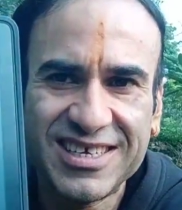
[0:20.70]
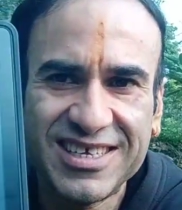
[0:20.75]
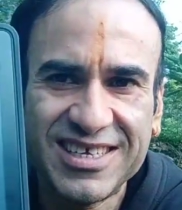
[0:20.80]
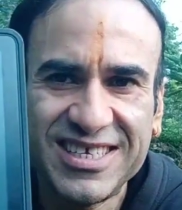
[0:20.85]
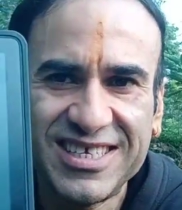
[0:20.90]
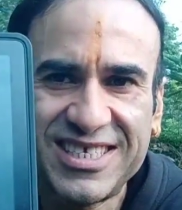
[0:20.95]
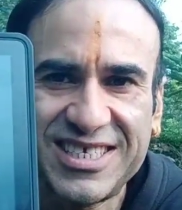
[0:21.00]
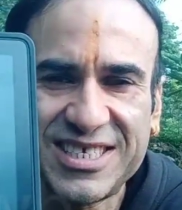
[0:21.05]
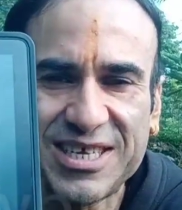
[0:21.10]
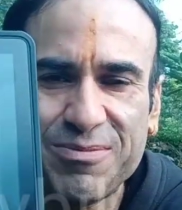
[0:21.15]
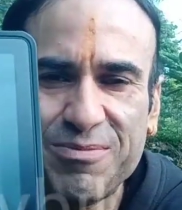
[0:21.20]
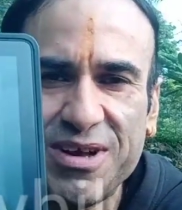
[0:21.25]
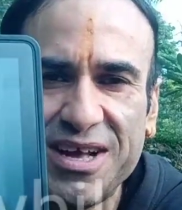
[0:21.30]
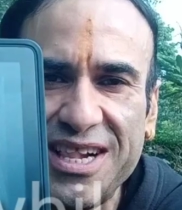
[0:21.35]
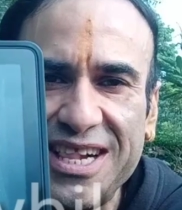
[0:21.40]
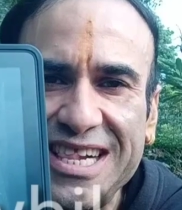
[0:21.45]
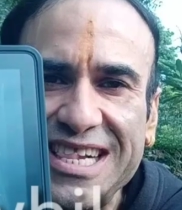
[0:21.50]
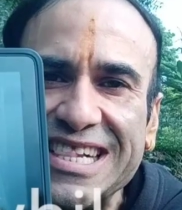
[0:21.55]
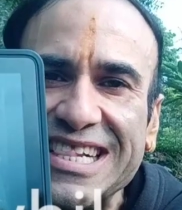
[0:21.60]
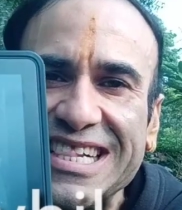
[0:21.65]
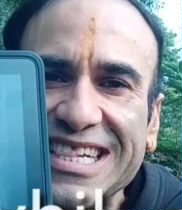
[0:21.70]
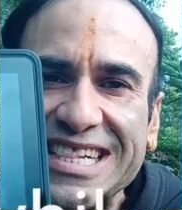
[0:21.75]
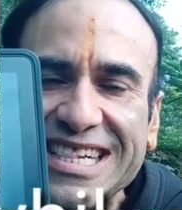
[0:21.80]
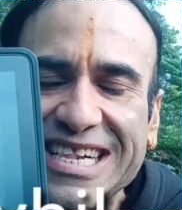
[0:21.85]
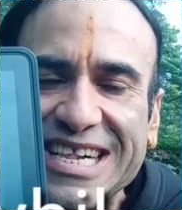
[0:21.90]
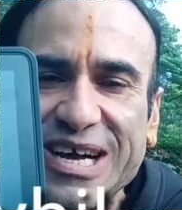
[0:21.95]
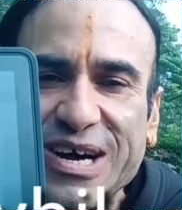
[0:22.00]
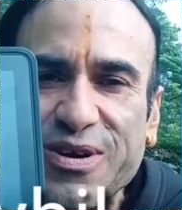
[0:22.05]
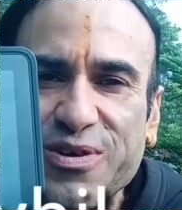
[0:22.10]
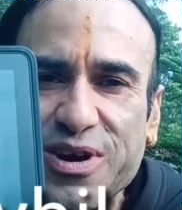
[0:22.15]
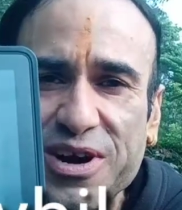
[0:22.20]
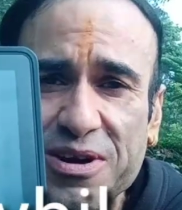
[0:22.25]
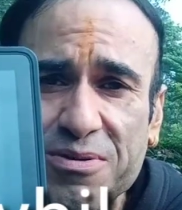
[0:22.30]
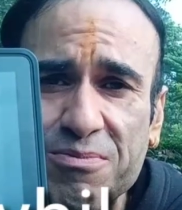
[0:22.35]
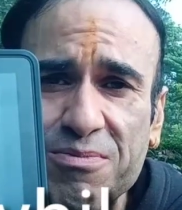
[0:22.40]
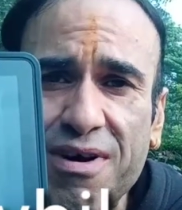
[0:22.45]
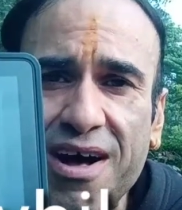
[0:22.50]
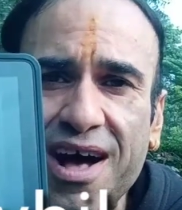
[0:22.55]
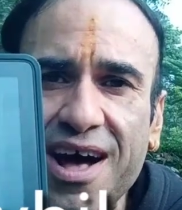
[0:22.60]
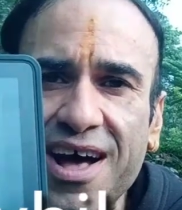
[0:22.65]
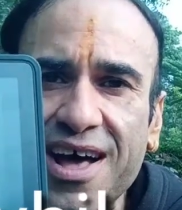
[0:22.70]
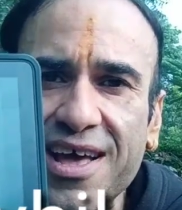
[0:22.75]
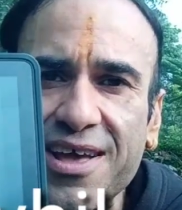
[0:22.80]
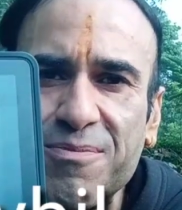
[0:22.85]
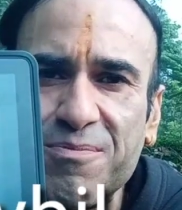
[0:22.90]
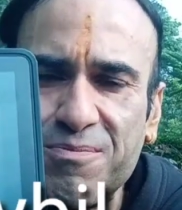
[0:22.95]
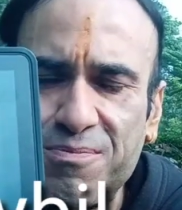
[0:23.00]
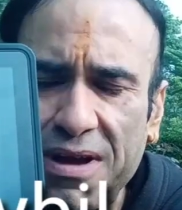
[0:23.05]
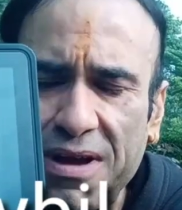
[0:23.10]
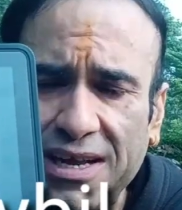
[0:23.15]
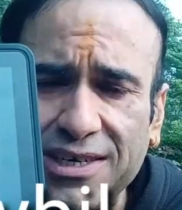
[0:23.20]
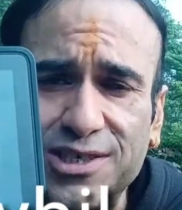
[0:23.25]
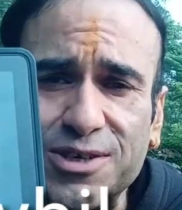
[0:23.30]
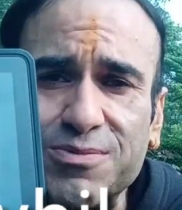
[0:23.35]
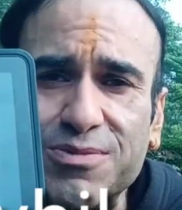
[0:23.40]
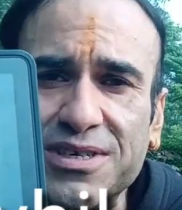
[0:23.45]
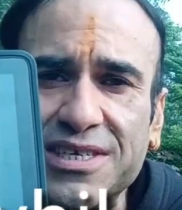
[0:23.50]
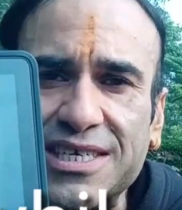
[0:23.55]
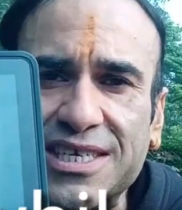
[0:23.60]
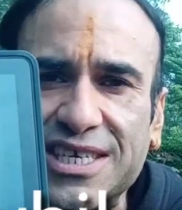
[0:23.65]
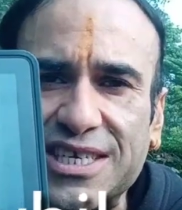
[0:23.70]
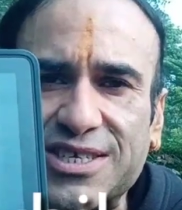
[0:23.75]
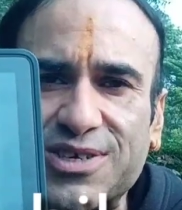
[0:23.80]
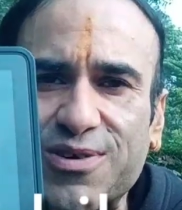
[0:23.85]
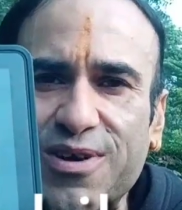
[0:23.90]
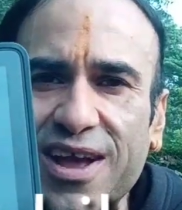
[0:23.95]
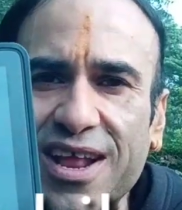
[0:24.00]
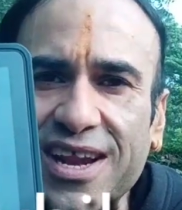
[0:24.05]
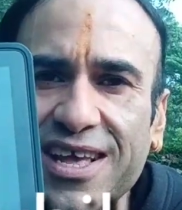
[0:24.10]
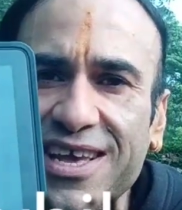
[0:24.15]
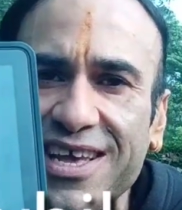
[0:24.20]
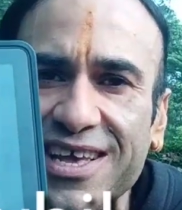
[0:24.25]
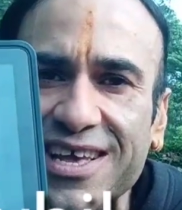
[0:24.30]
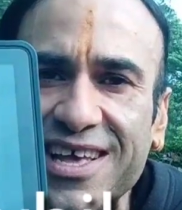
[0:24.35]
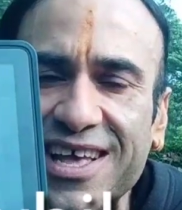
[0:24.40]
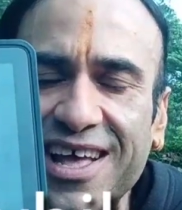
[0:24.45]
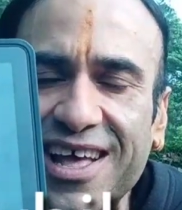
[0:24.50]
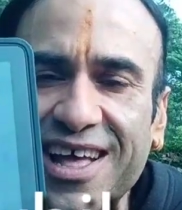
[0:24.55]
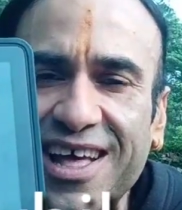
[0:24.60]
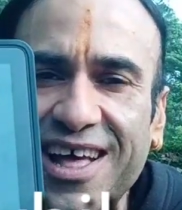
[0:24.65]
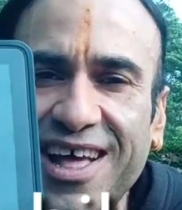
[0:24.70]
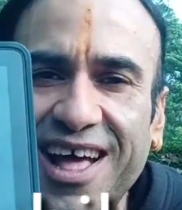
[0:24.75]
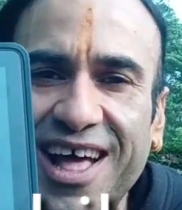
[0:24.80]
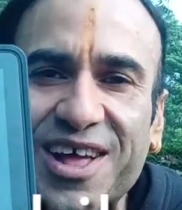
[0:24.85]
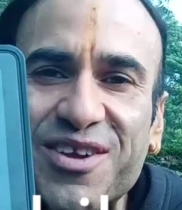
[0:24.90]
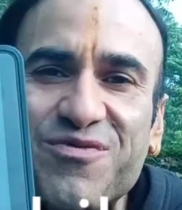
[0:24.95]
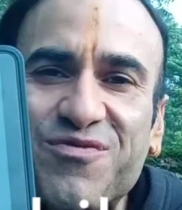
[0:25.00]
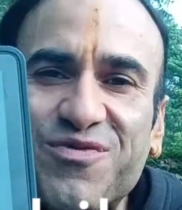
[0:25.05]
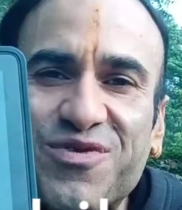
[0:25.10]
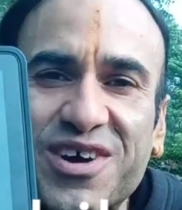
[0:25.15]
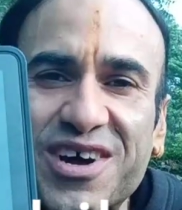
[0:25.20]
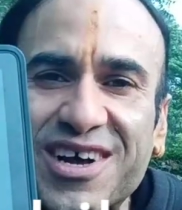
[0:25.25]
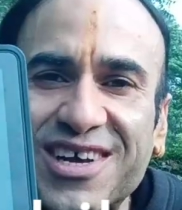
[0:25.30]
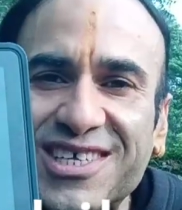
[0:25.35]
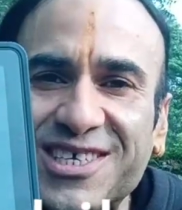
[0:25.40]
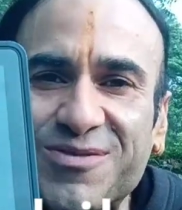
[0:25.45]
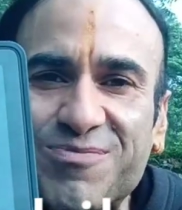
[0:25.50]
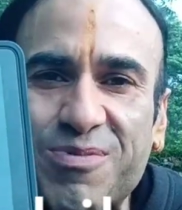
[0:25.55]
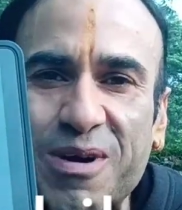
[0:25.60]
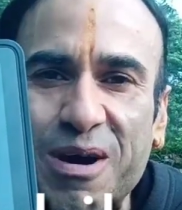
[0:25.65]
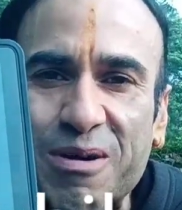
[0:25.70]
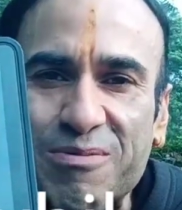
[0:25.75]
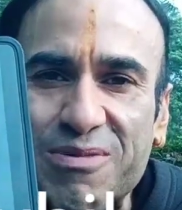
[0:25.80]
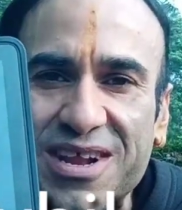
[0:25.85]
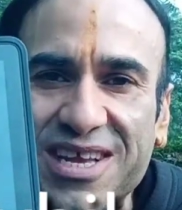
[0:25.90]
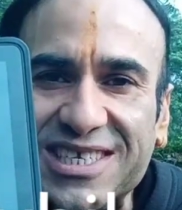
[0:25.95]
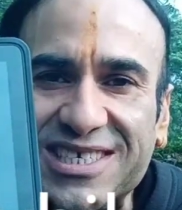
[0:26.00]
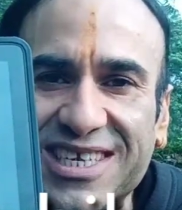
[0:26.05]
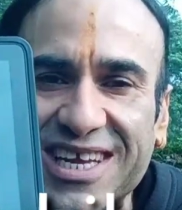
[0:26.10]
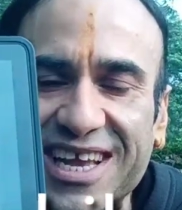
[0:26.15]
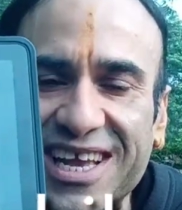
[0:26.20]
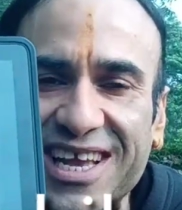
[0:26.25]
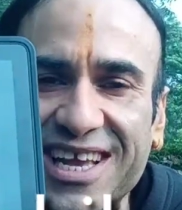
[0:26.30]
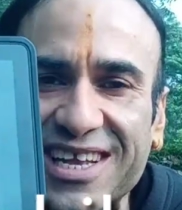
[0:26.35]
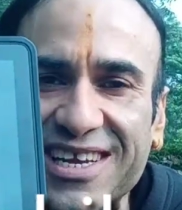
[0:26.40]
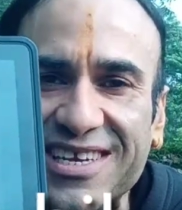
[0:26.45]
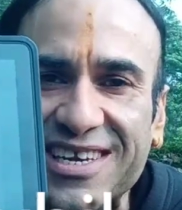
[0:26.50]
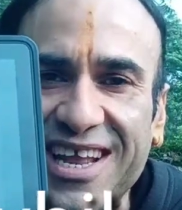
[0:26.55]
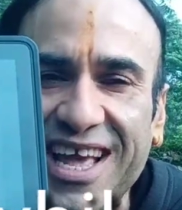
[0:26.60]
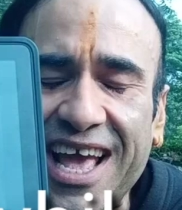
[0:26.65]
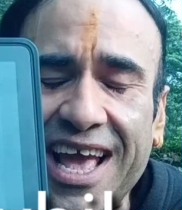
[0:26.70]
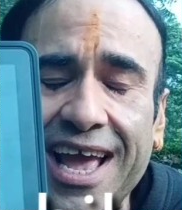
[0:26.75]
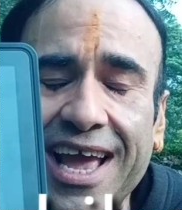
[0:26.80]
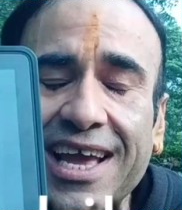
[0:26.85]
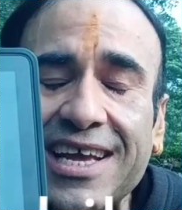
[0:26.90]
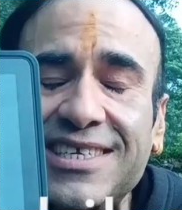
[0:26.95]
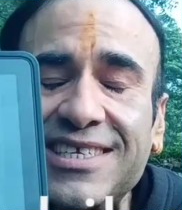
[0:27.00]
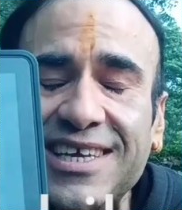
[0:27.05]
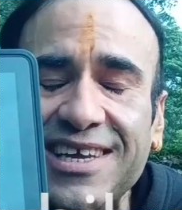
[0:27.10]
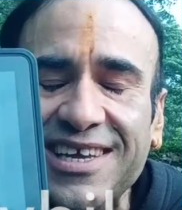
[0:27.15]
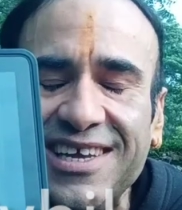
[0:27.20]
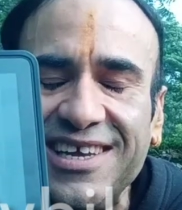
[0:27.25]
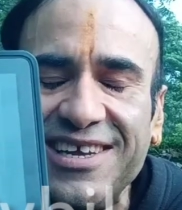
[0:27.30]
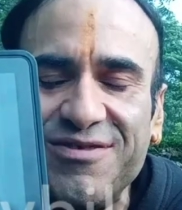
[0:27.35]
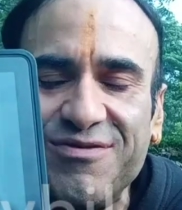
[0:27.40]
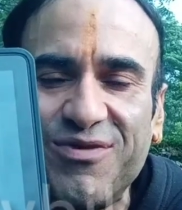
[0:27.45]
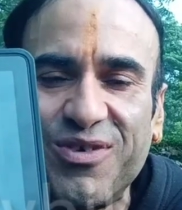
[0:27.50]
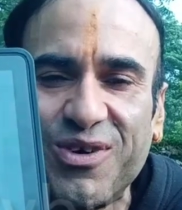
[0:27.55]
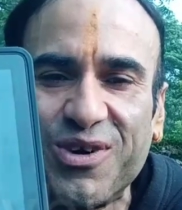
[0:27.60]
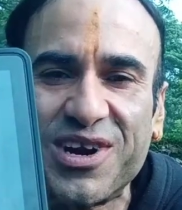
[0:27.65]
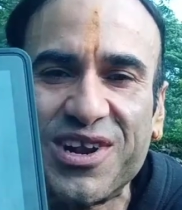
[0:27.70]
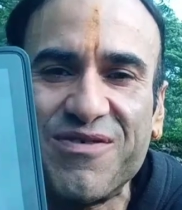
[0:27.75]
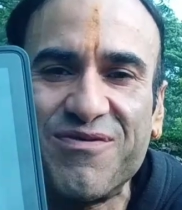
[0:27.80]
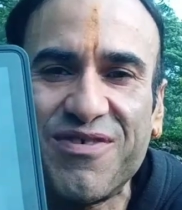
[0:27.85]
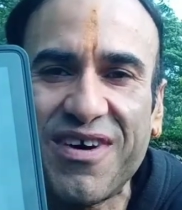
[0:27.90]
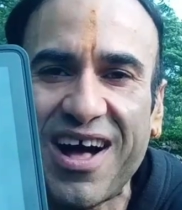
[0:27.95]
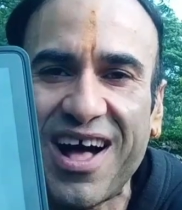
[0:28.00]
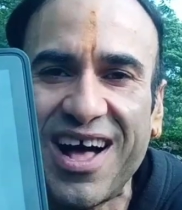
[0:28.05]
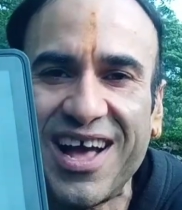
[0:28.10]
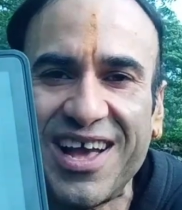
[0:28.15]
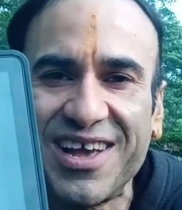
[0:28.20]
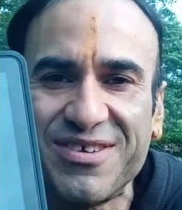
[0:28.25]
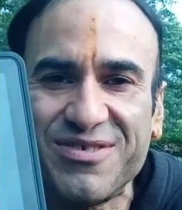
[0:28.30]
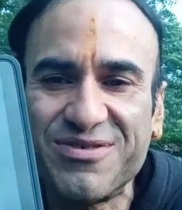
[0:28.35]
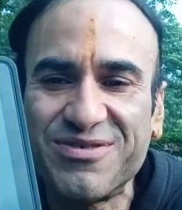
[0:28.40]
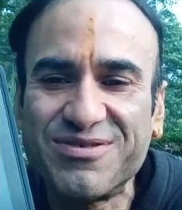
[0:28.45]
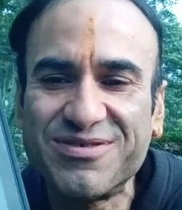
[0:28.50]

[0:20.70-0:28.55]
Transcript: Sybil, written by Benjamin Disraeli and first published in 1845.